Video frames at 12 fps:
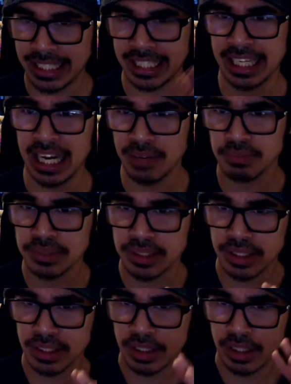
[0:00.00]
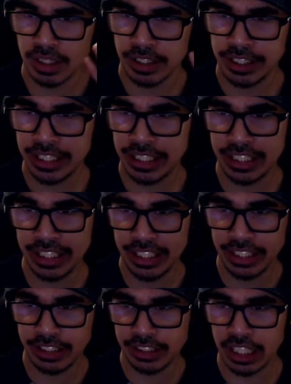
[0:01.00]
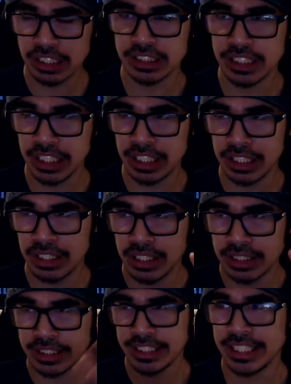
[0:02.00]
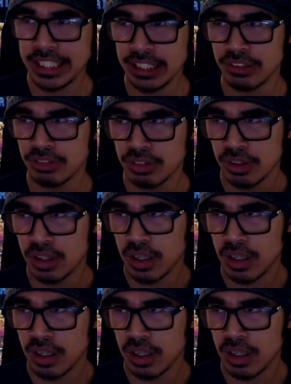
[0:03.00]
kept the Dustin, Steve